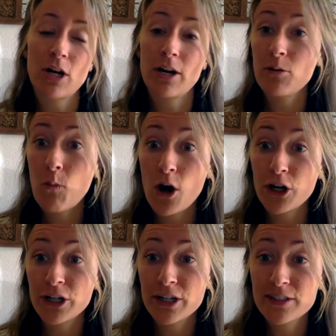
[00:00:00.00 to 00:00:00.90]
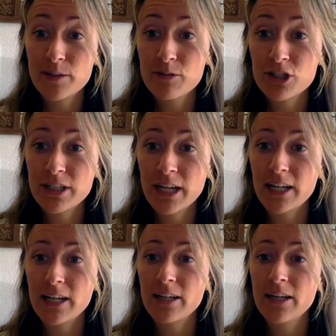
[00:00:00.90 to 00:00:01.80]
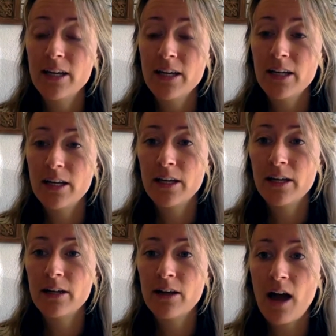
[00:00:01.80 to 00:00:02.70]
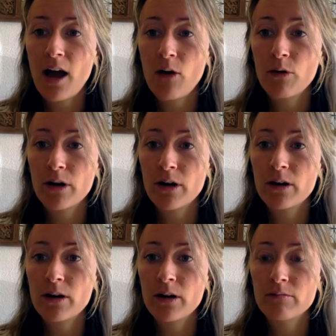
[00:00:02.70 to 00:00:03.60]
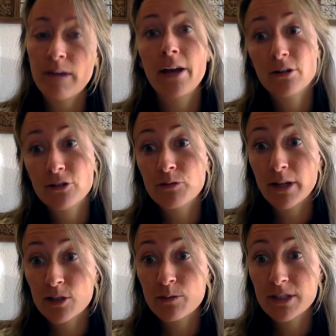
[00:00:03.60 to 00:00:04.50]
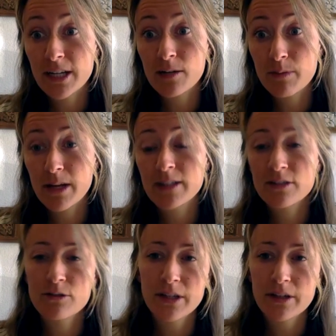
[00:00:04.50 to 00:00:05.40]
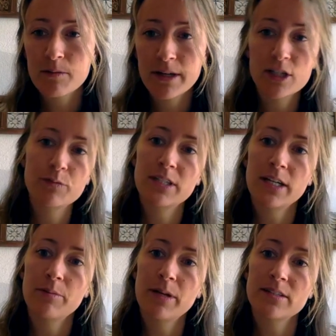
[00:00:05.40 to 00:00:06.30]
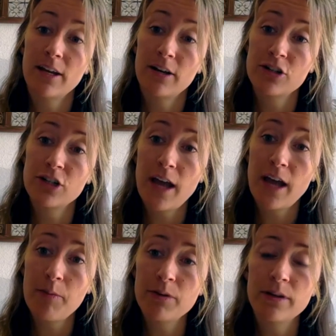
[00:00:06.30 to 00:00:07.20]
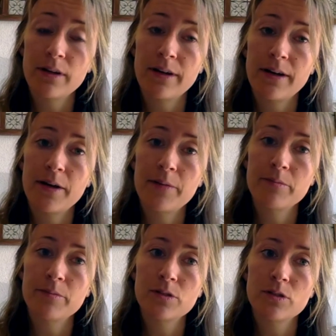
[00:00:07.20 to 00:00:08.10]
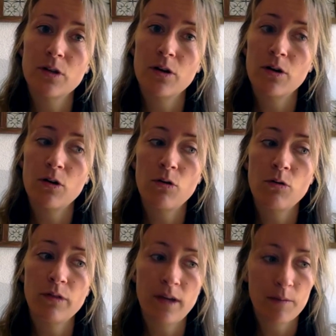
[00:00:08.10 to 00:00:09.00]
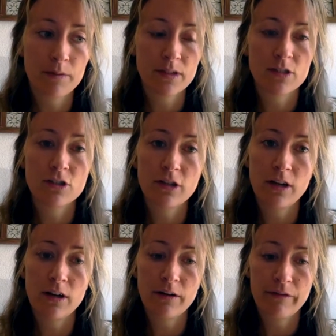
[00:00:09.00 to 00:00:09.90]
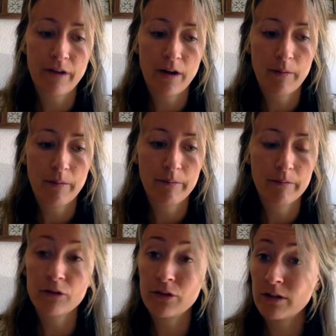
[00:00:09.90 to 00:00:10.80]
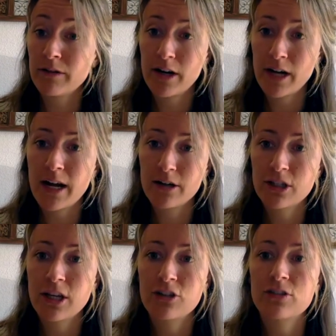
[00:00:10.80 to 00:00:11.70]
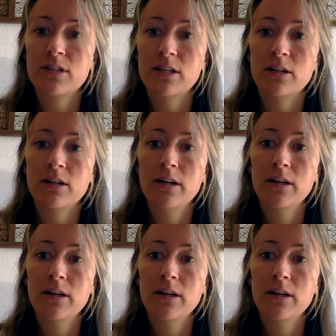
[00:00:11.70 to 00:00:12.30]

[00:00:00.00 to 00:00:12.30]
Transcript: water consumption data in our energy management database, utility management database, Energy Cap. So the campus engineer from the Auraria Higher Education Center